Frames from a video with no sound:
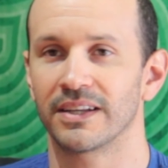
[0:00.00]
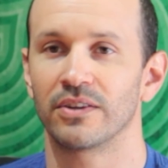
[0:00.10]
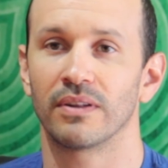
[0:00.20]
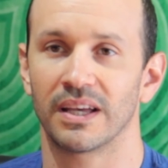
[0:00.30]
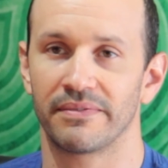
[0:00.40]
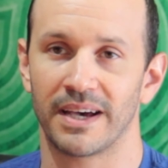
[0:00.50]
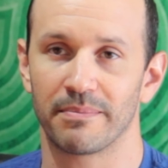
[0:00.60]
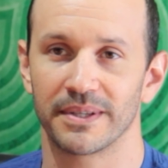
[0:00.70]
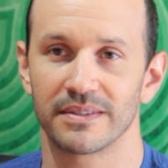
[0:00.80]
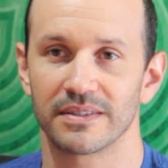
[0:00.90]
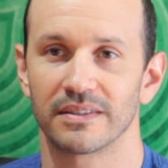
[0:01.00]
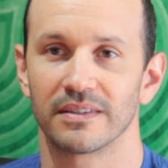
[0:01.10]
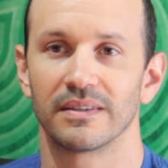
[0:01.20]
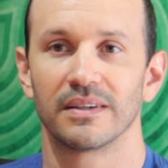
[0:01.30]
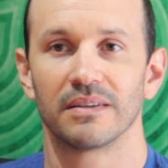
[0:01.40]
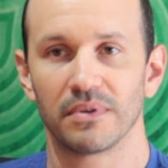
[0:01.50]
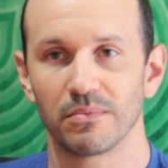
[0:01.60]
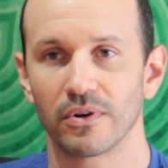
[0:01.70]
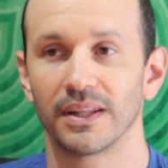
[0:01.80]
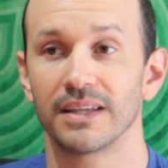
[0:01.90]
I know life happens, but
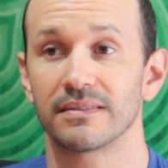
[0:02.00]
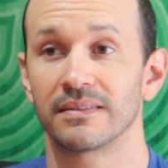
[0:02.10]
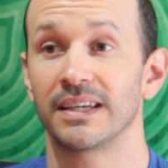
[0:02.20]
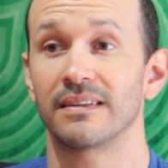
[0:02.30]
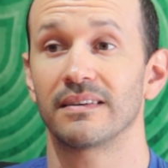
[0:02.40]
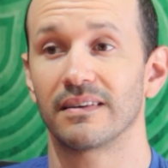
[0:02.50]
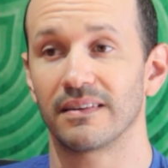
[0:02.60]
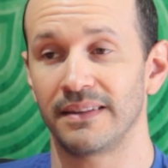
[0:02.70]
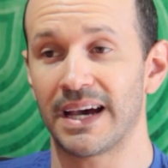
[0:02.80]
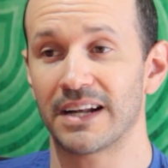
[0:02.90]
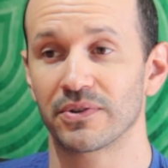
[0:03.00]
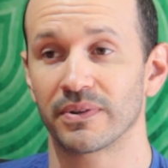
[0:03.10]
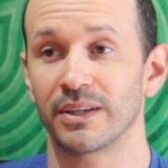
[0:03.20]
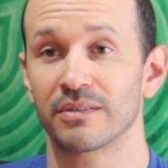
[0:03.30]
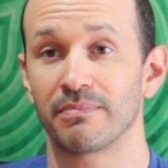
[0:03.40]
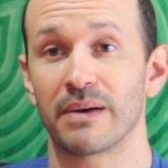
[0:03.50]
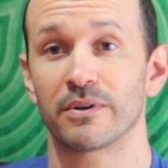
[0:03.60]
more or less, then naturally it's my